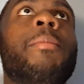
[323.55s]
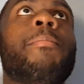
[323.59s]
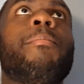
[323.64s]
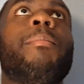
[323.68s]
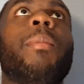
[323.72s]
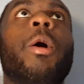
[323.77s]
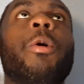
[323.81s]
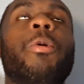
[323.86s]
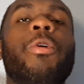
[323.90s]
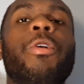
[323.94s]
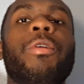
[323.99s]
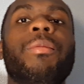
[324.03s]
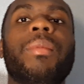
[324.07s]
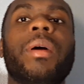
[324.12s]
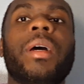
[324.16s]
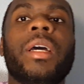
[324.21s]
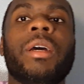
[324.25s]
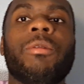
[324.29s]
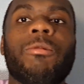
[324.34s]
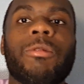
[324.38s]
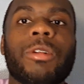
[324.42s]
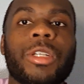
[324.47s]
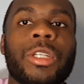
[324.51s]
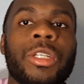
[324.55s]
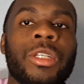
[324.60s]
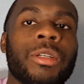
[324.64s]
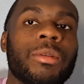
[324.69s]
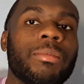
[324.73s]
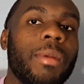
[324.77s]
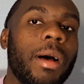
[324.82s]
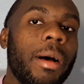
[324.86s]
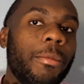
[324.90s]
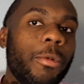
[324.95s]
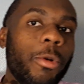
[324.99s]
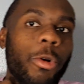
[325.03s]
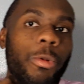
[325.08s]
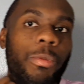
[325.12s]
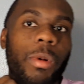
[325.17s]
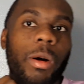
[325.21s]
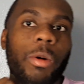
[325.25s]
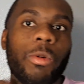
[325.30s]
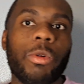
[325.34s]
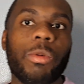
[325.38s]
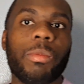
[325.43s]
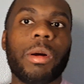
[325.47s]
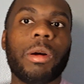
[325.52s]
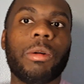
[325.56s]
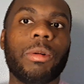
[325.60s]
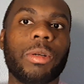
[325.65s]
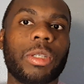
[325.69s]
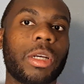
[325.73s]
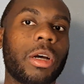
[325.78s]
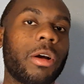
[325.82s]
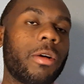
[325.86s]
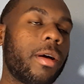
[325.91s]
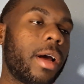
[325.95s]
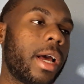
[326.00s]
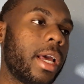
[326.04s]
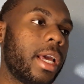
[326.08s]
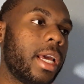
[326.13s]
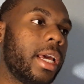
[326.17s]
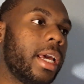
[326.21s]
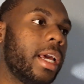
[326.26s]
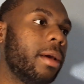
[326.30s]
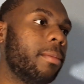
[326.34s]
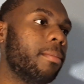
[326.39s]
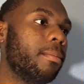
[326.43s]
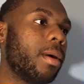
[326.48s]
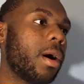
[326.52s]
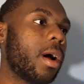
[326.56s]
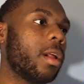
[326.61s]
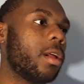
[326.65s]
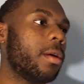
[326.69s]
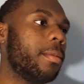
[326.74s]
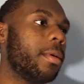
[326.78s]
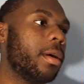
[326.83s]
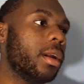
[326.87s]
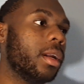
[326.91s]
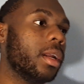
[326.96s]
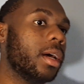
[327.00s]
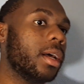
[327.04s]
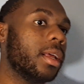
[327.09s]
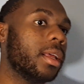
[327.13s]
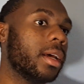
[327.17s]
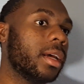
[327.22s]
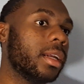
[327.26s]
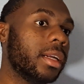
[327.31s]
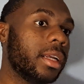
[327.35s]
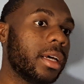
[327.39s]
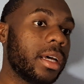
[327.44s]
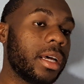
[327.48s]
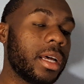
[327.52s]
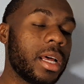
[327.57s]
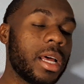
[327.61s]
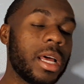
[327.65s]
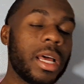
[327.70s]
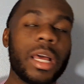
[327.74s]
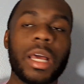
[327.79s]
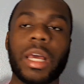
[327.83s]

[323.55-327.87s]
My roommate was alright. He ain't bother me or nothing like that.